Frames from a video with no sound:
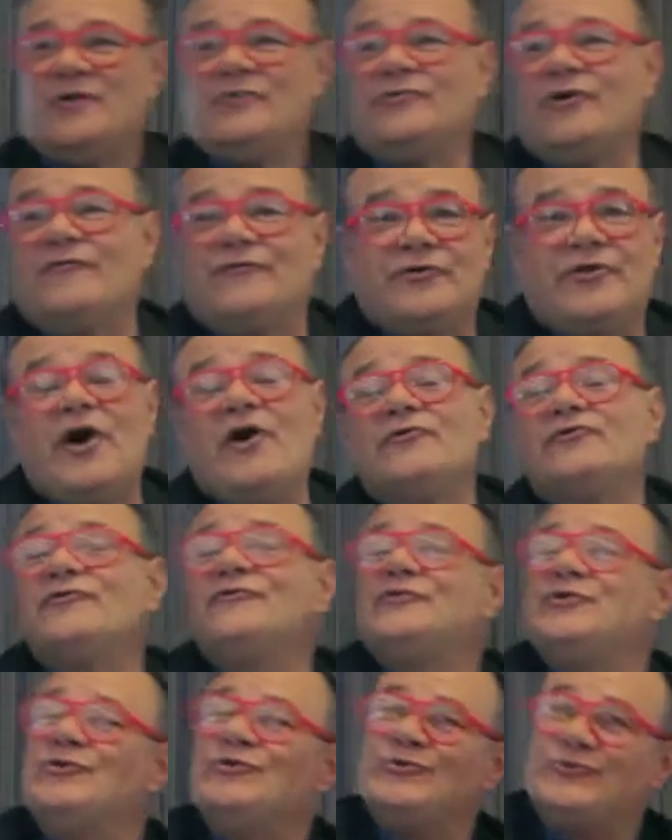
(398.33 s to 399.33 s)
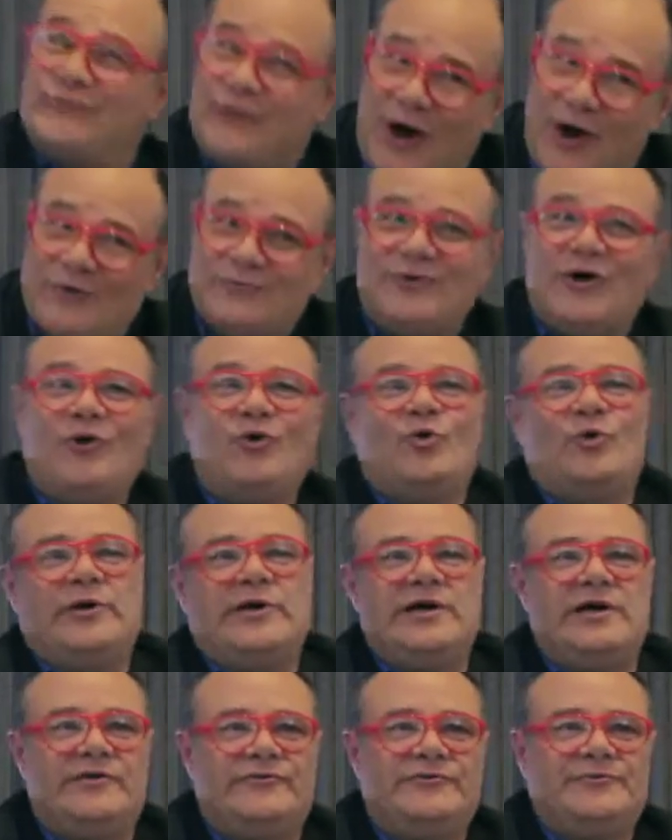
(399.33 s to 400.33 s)
So, for those of you who don't know who
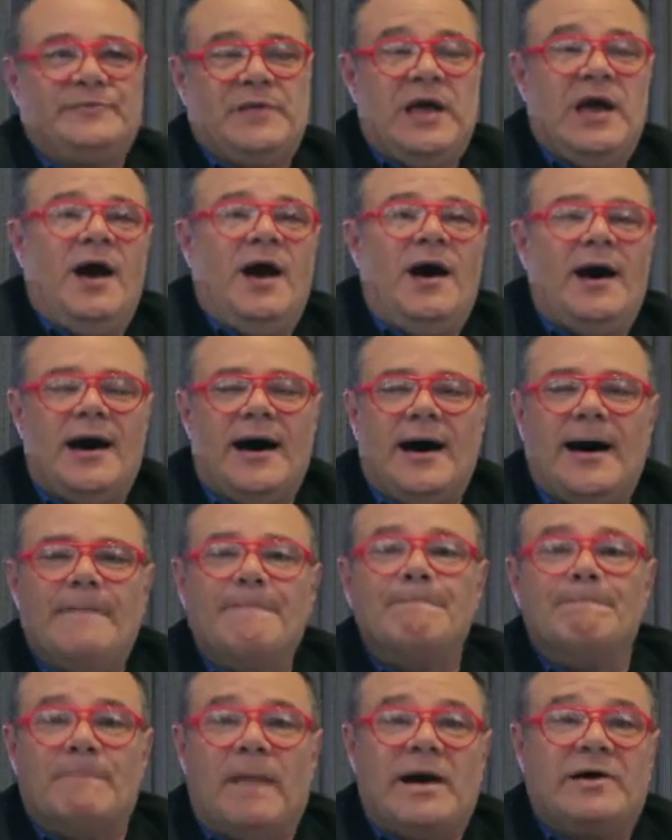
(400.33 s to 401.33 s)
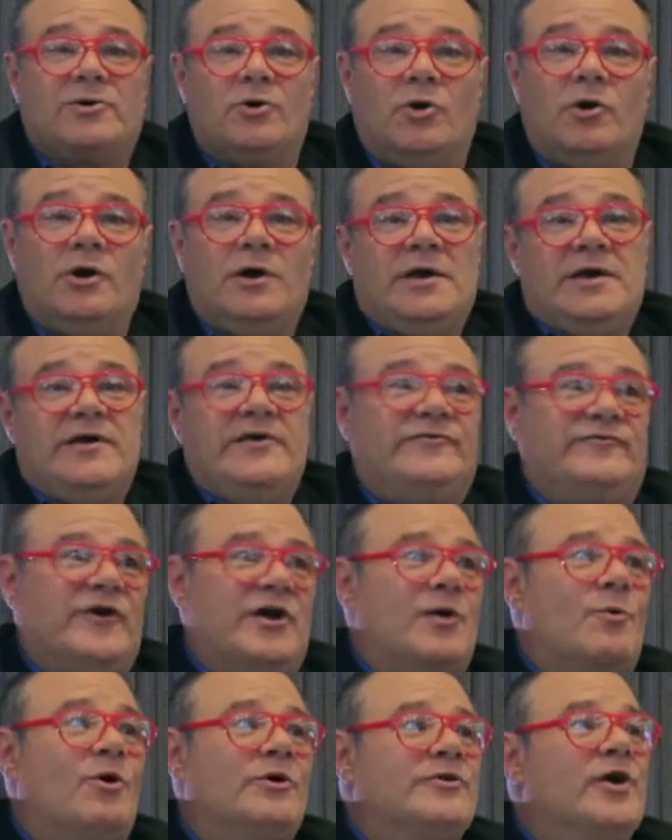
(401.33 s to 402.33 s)
he is, uh, Michael is
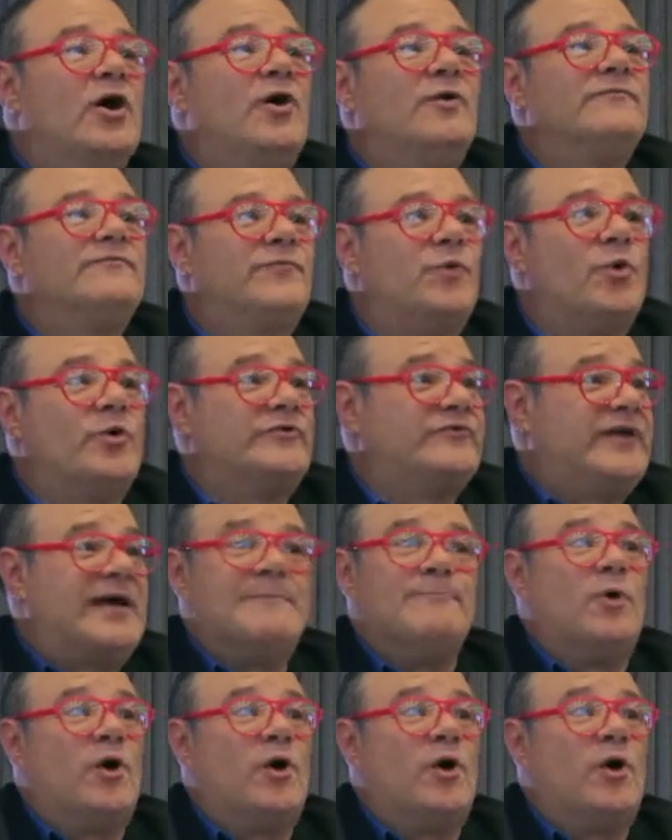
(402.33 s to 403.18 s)
very well known for St.